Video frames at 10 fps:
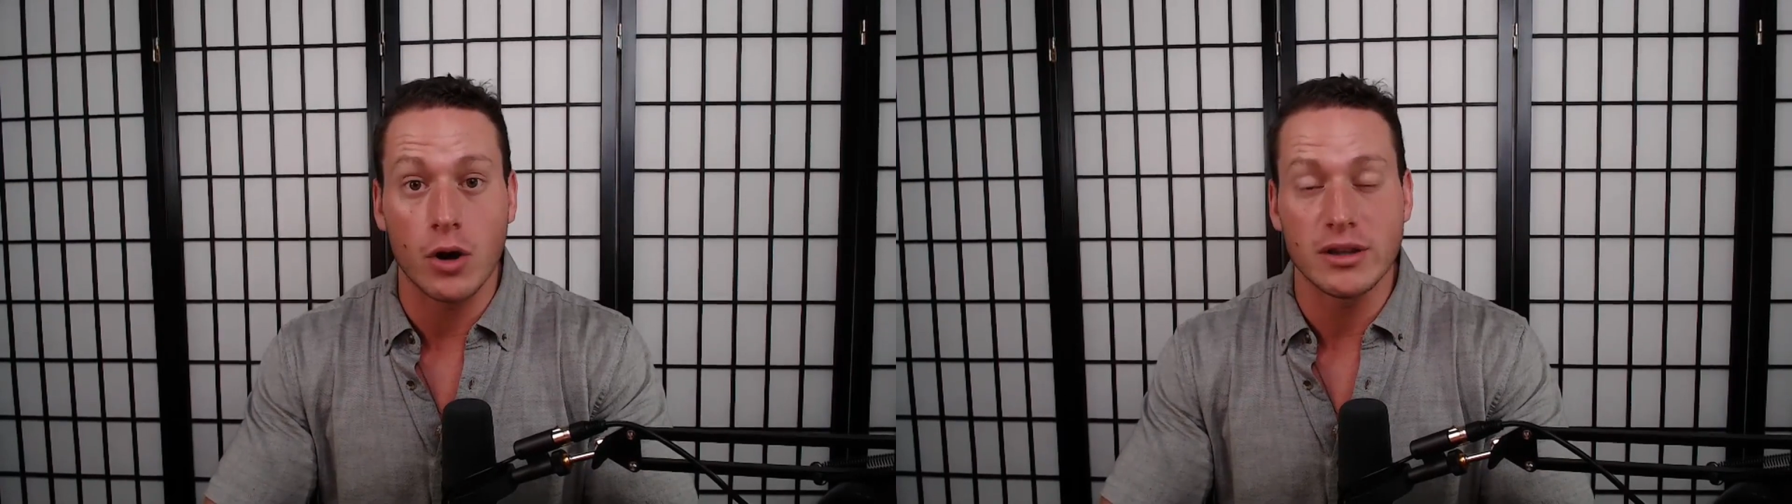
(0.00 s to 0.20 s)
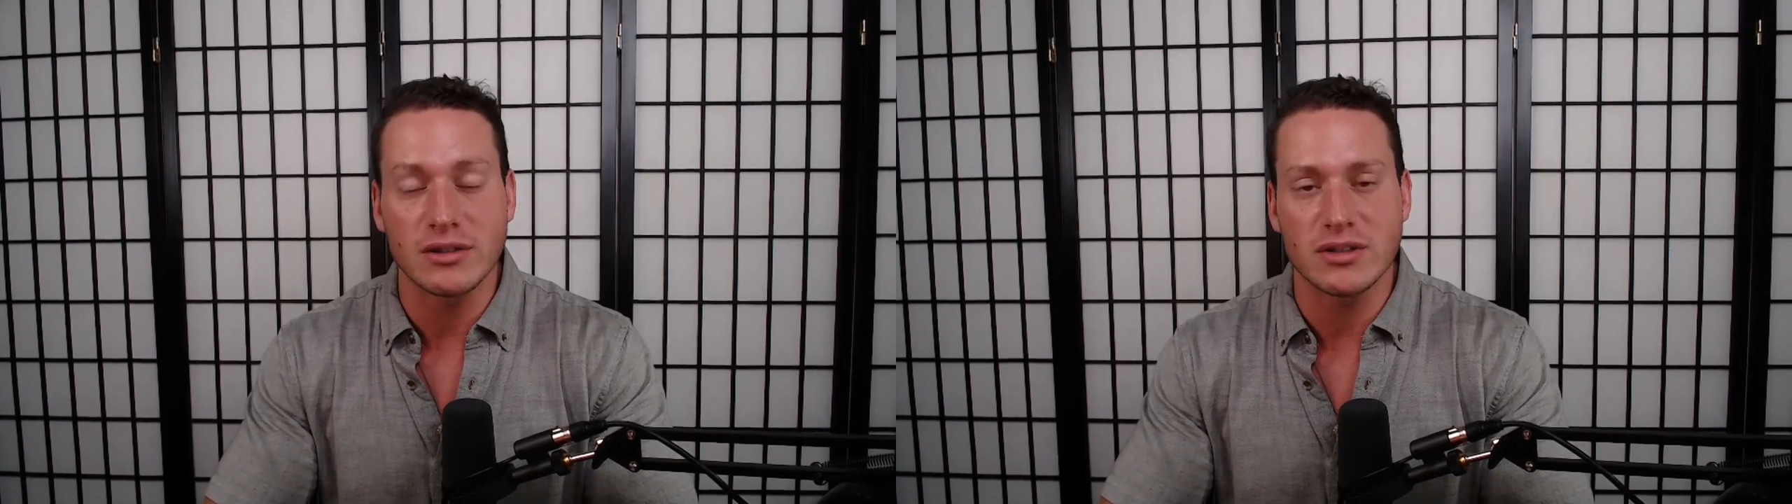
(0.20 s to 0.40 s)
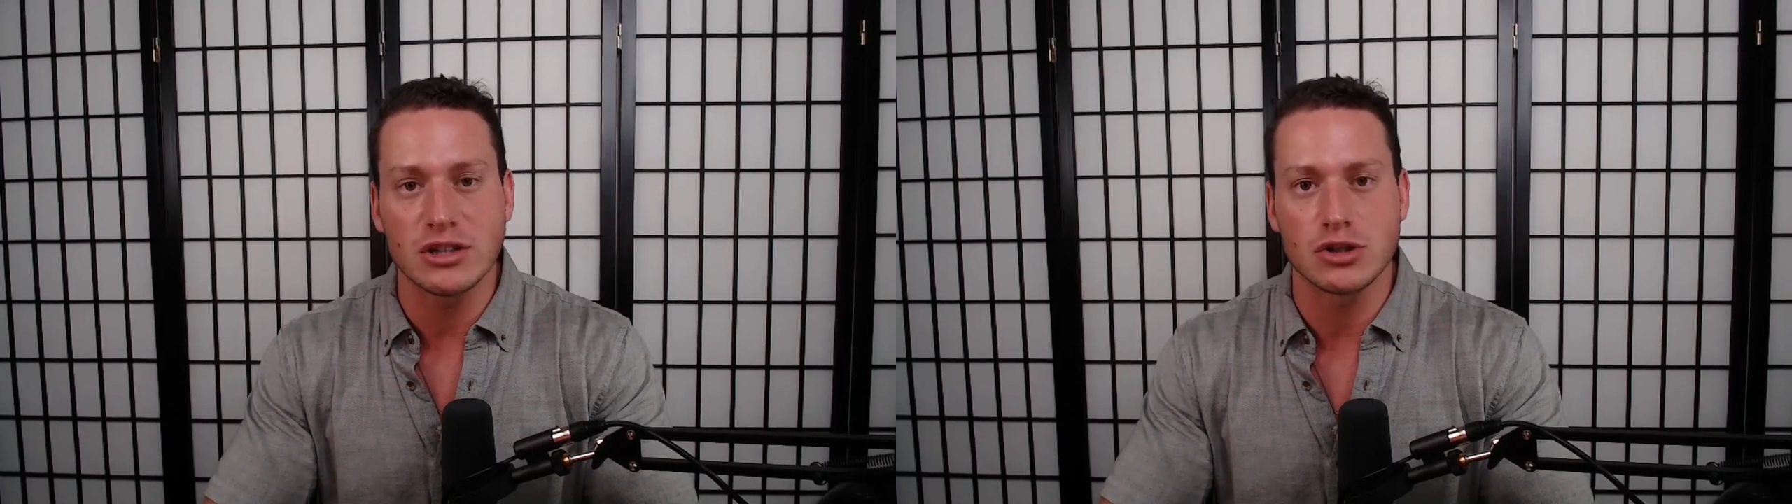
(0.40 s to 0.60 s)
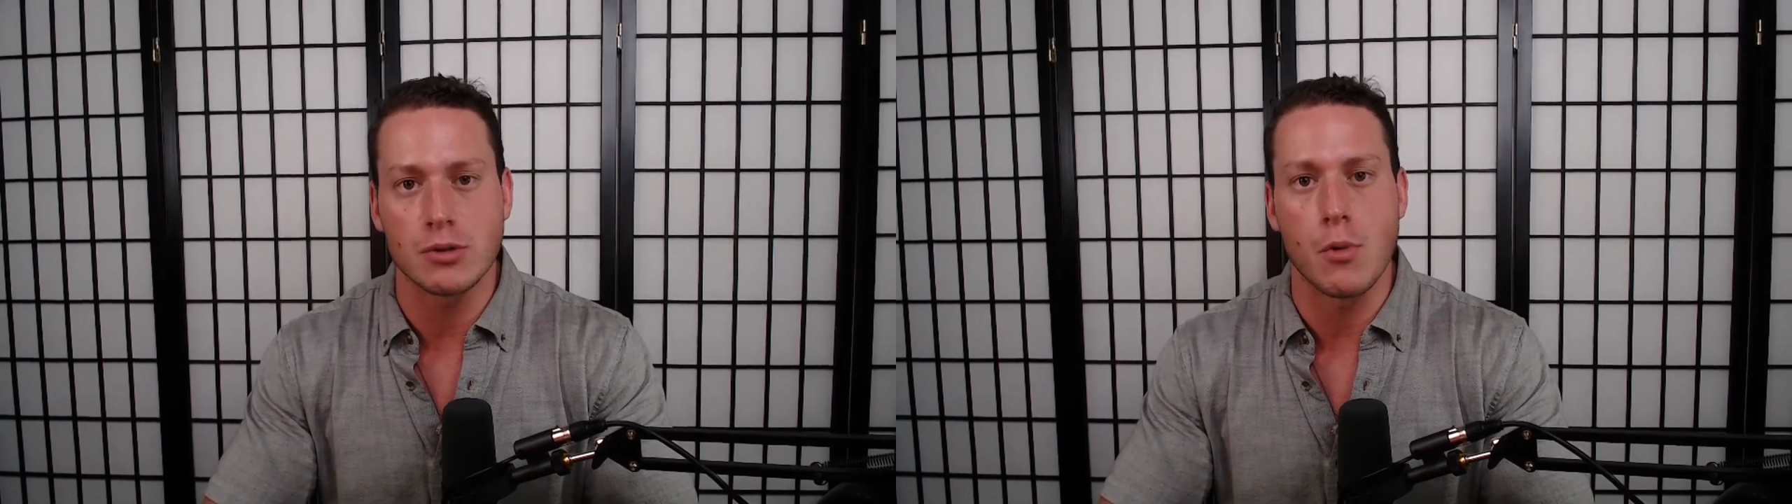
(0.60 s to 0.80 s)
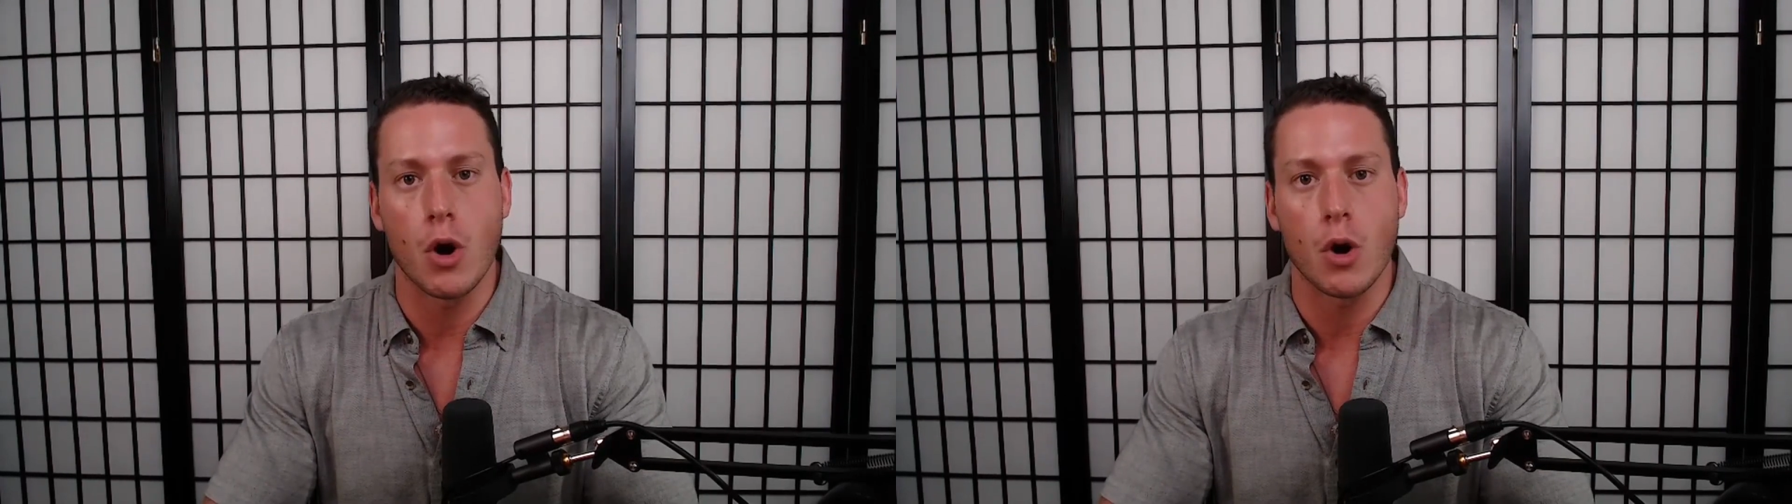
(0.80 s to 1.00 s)
on the stage
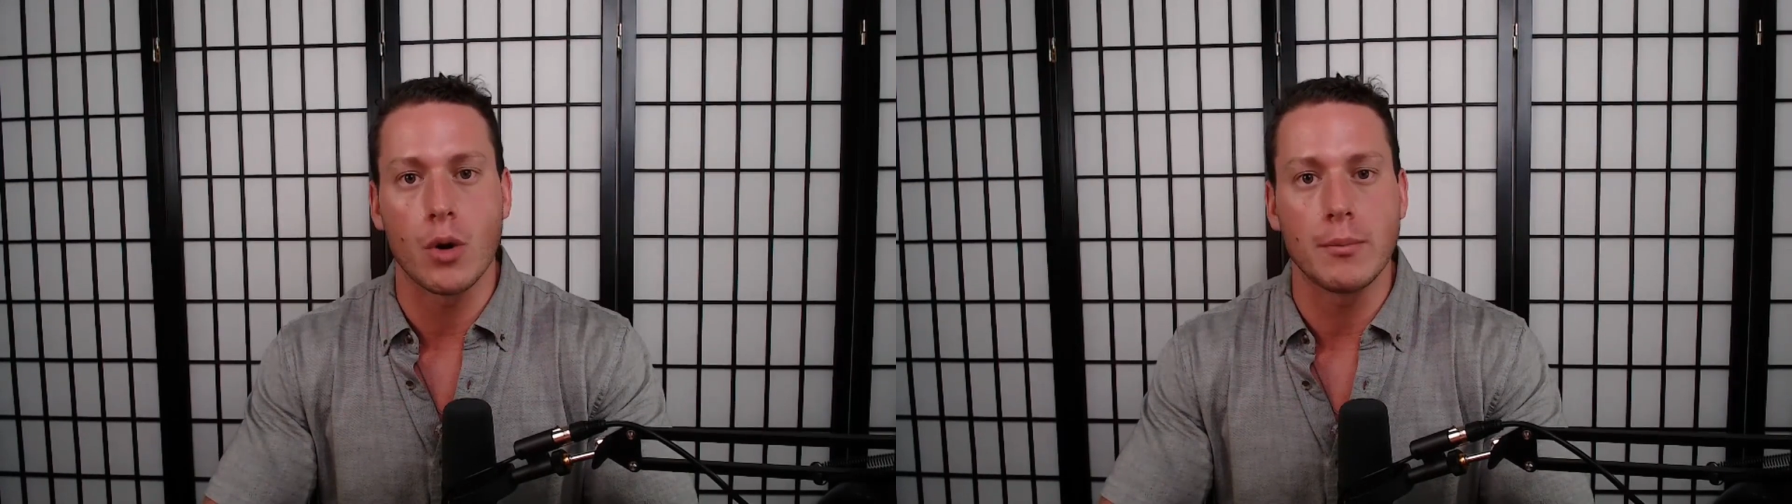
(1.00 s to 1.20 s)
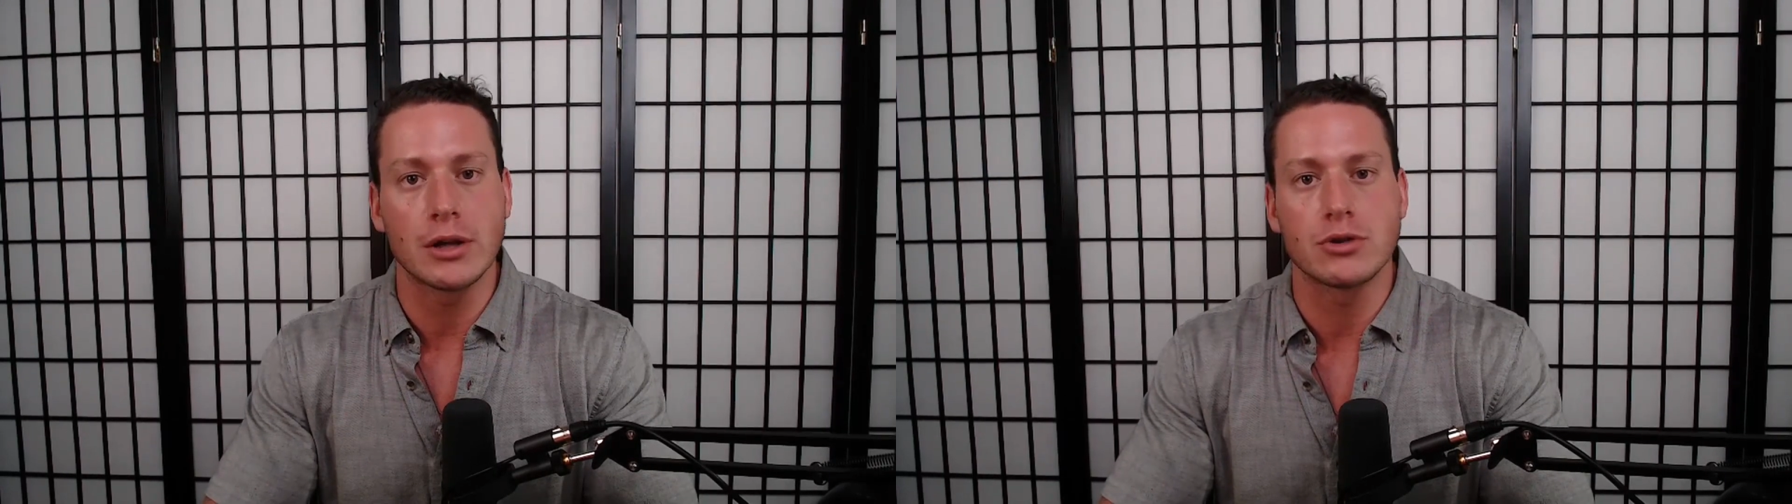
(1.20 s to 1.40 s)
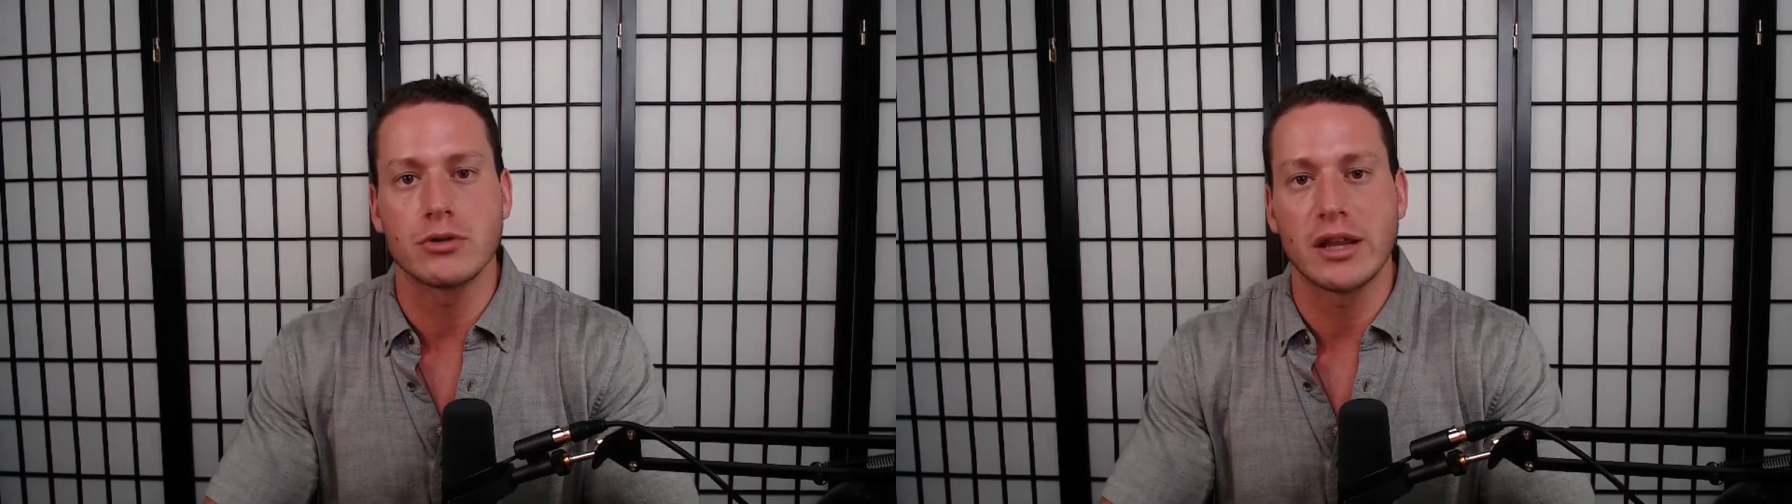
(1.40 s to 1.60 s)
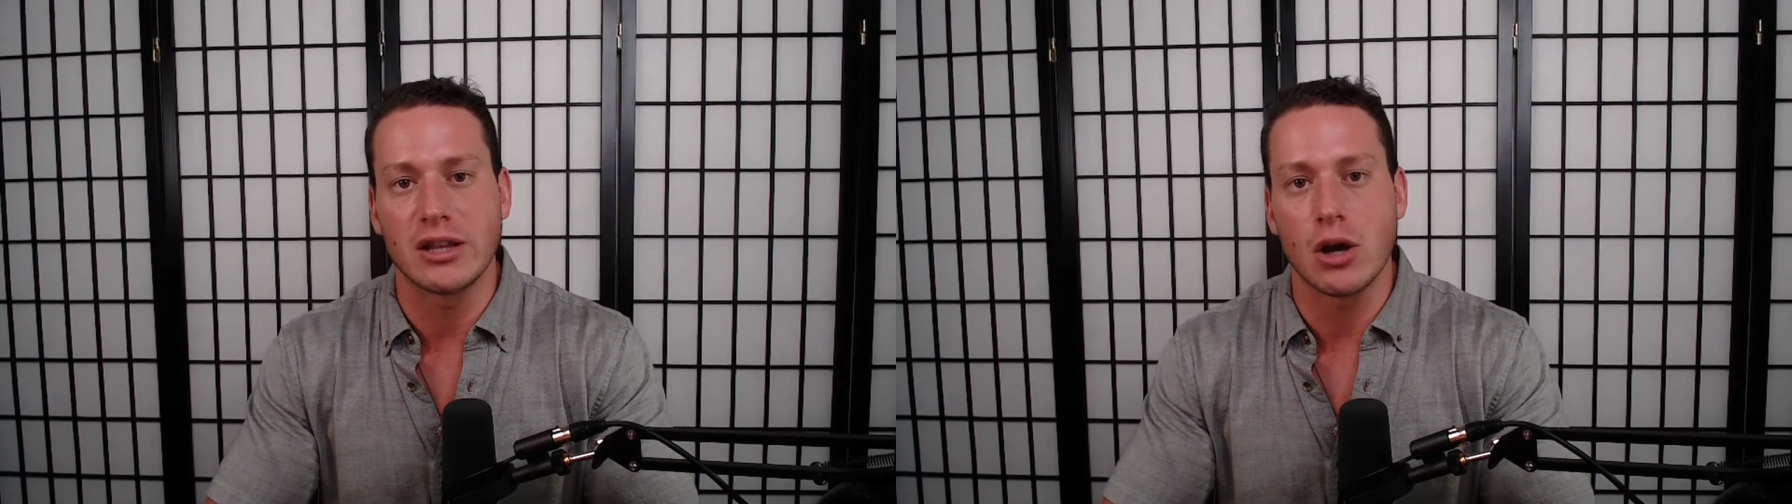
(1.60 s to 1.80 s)
tomorrow and make sure that